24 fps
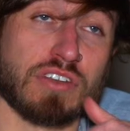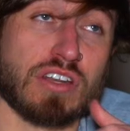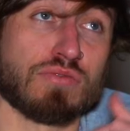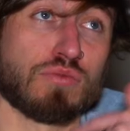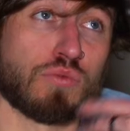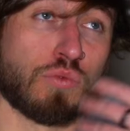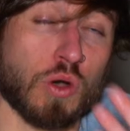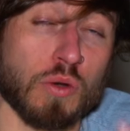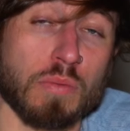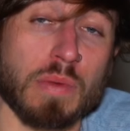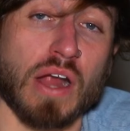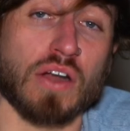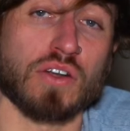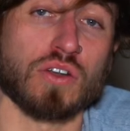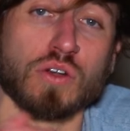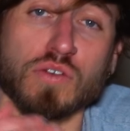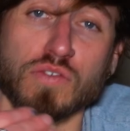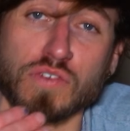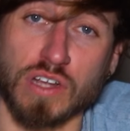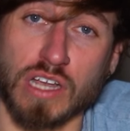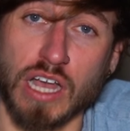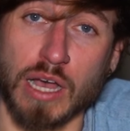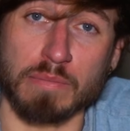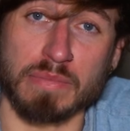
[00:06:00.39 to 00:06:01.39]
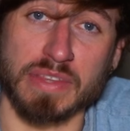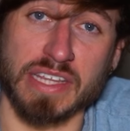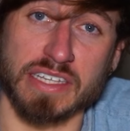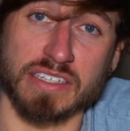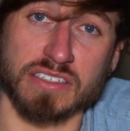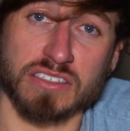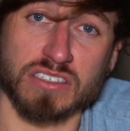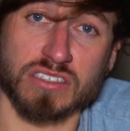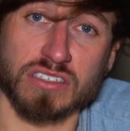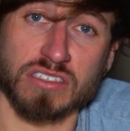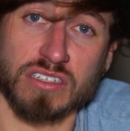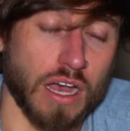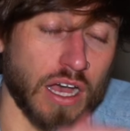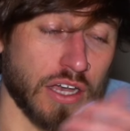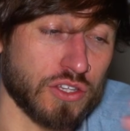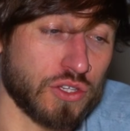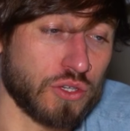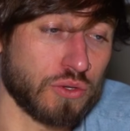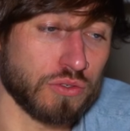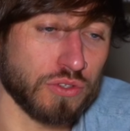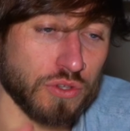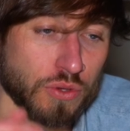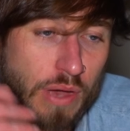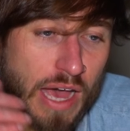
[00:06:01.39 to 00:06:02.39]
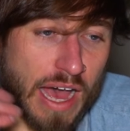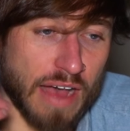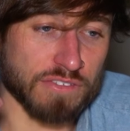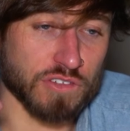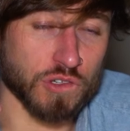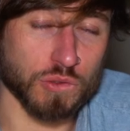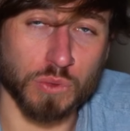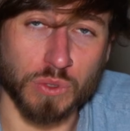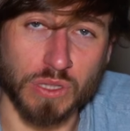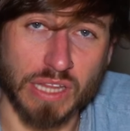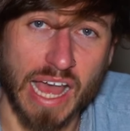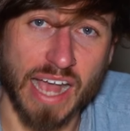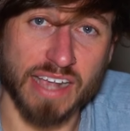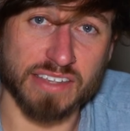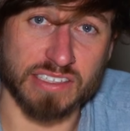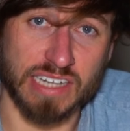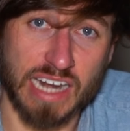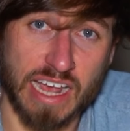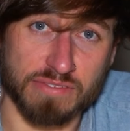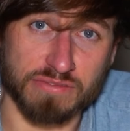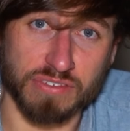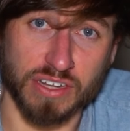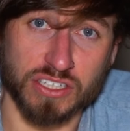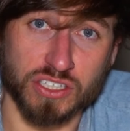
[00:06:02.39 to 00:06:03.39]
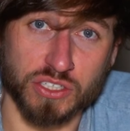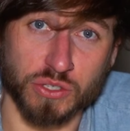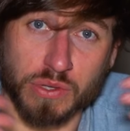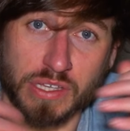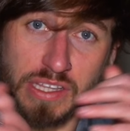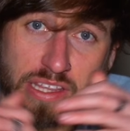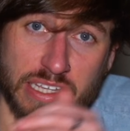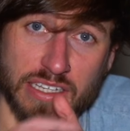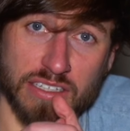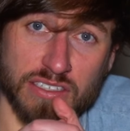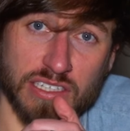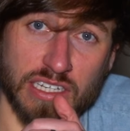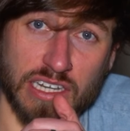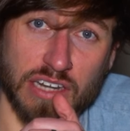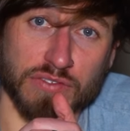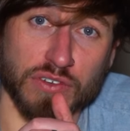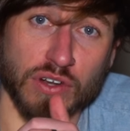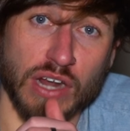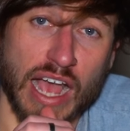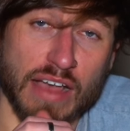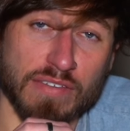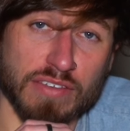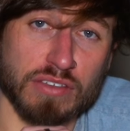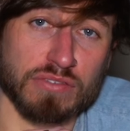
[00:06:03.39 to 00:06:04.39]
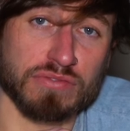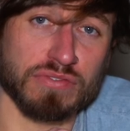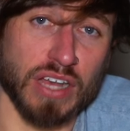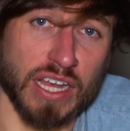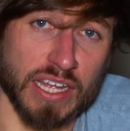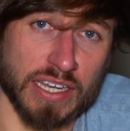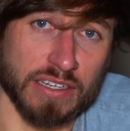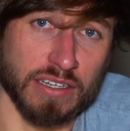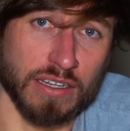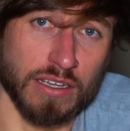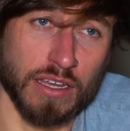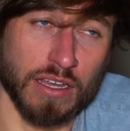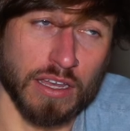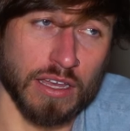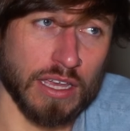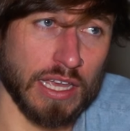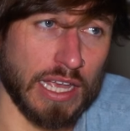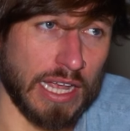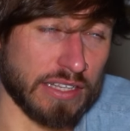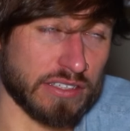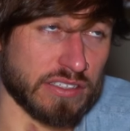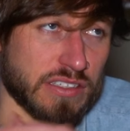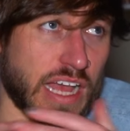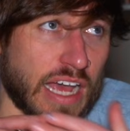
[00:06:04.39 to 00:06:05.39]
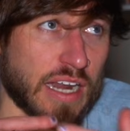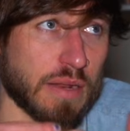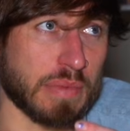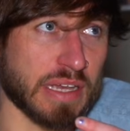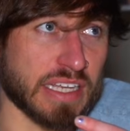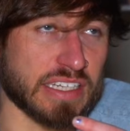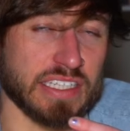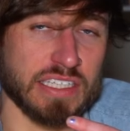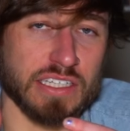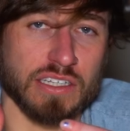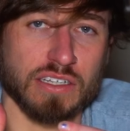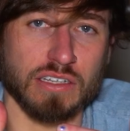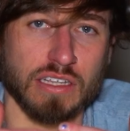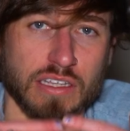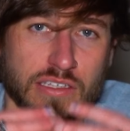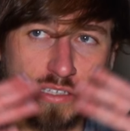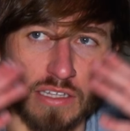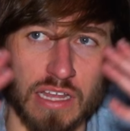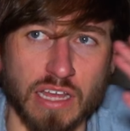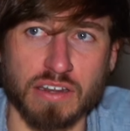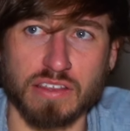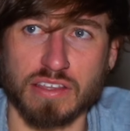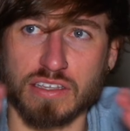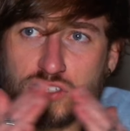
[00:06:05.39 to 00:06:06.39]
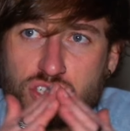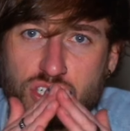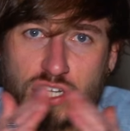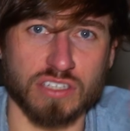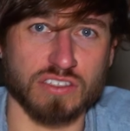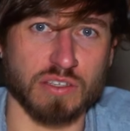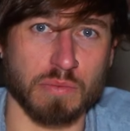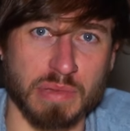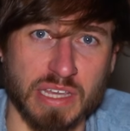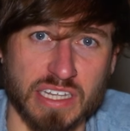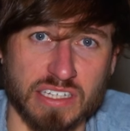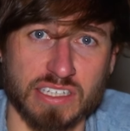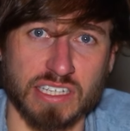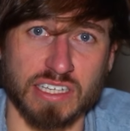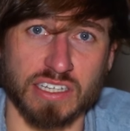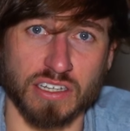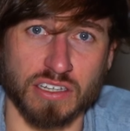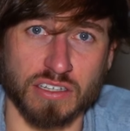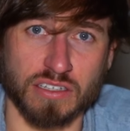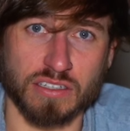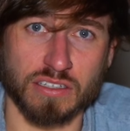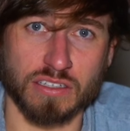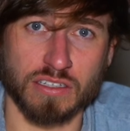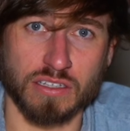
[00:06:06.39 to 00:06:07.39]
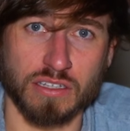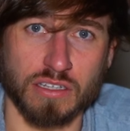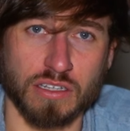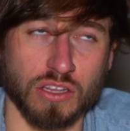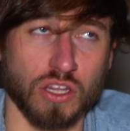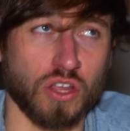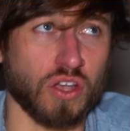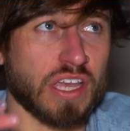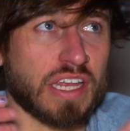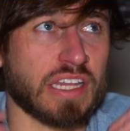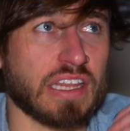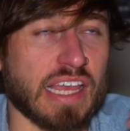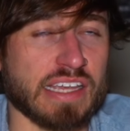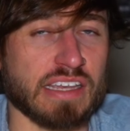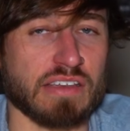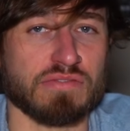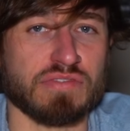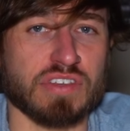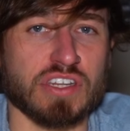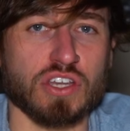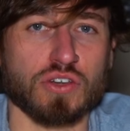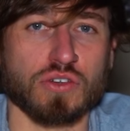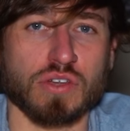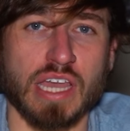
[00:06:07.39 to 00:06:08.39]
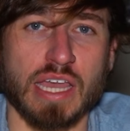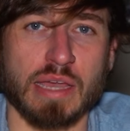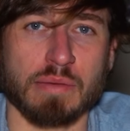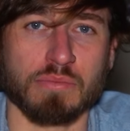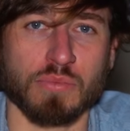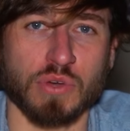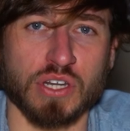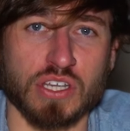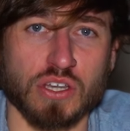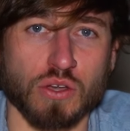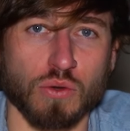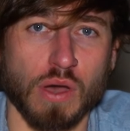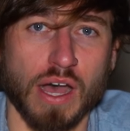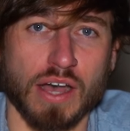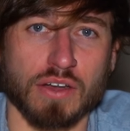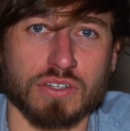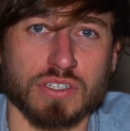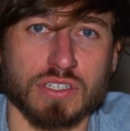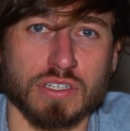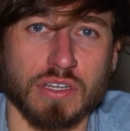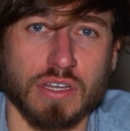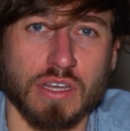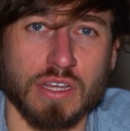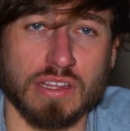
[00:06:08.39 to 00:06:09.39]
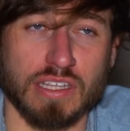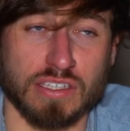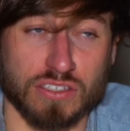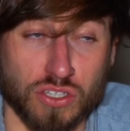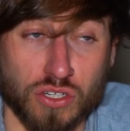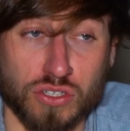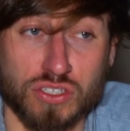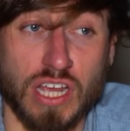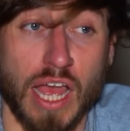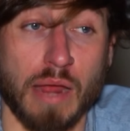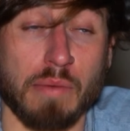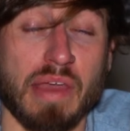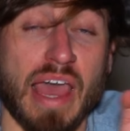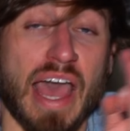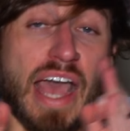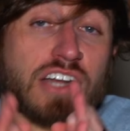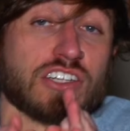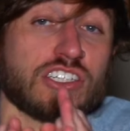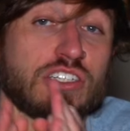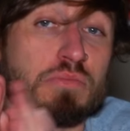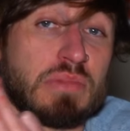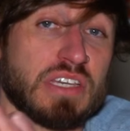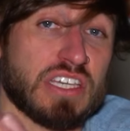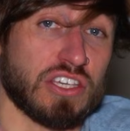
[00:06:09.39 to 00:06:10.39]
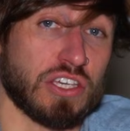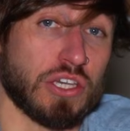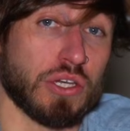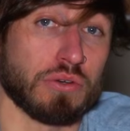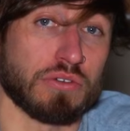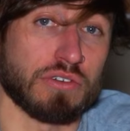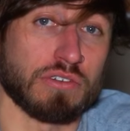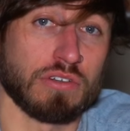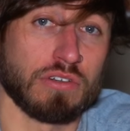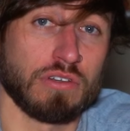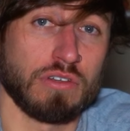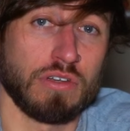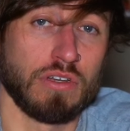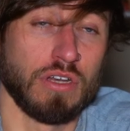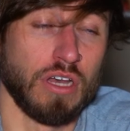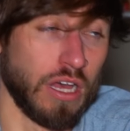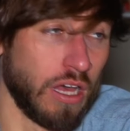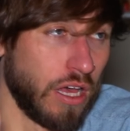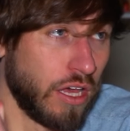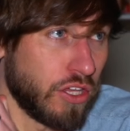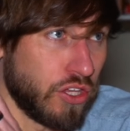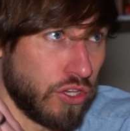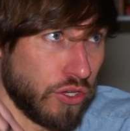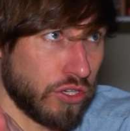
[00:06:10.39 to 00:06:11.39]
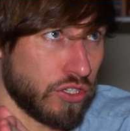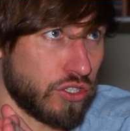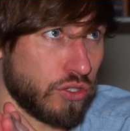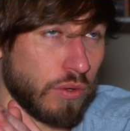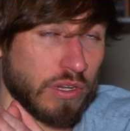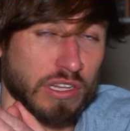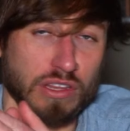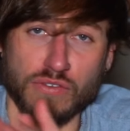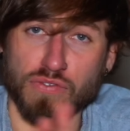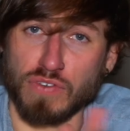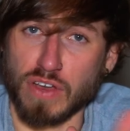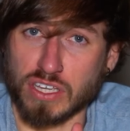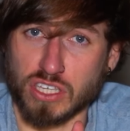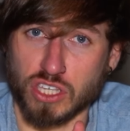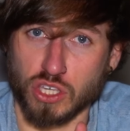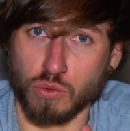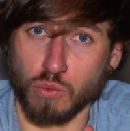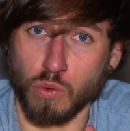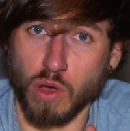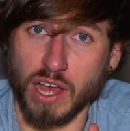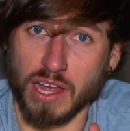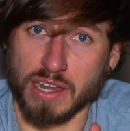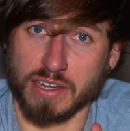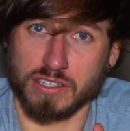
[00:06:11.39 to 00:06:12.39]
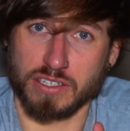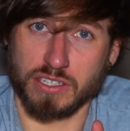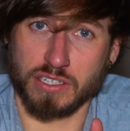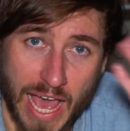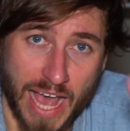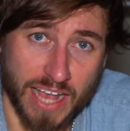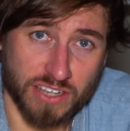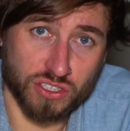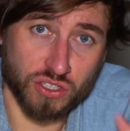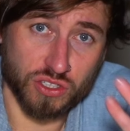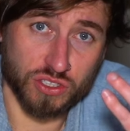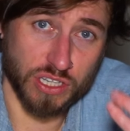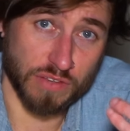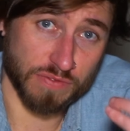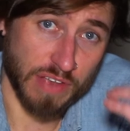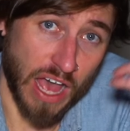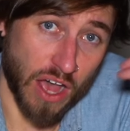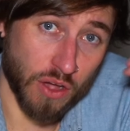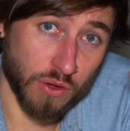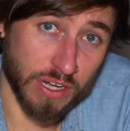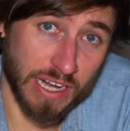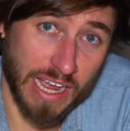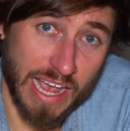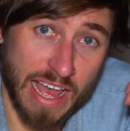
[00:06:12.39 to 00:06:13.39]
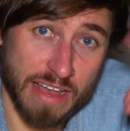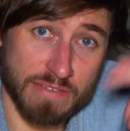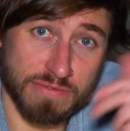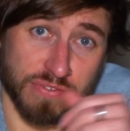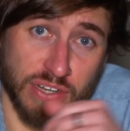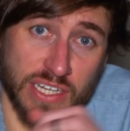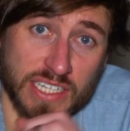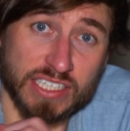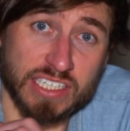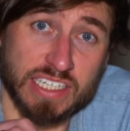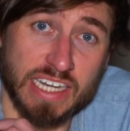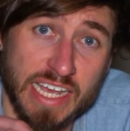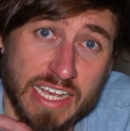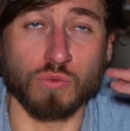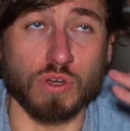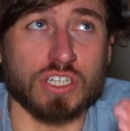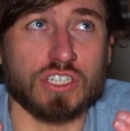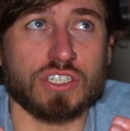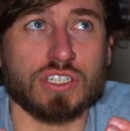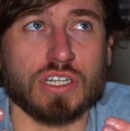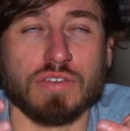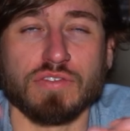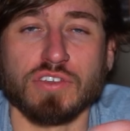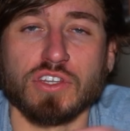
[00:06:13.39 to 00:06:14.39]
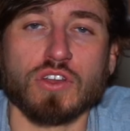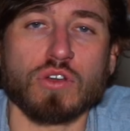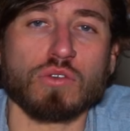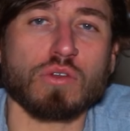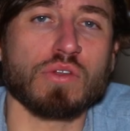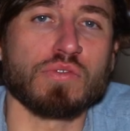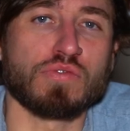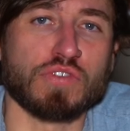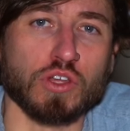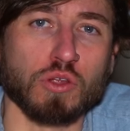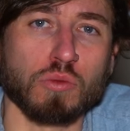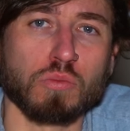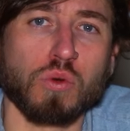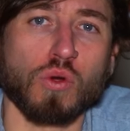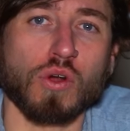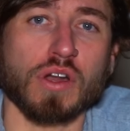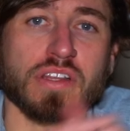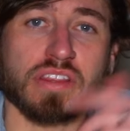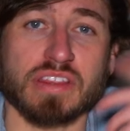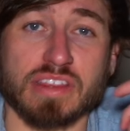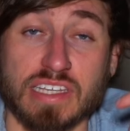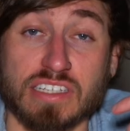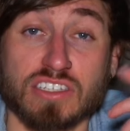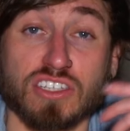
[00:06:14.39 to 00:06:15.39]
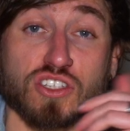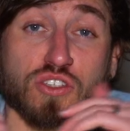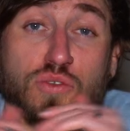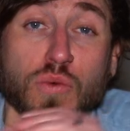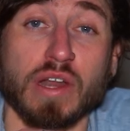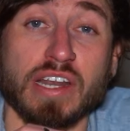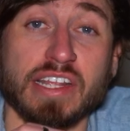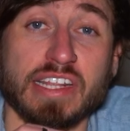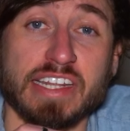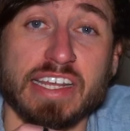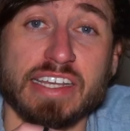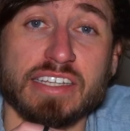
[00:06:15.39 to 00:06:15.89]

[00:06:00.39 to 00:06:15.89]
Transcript: enough willpower to overcome this. Uh, you, you have to relax and have fun doing this. And if you're having fun, it's not a big deal. None of this shit is a big deal. Look at like a video game when you go out. This is your time to actually be you. You can do whatever the fuck you want. Ask yourself, how can I have fun tonight? Which, if you don't know a field report, this is what it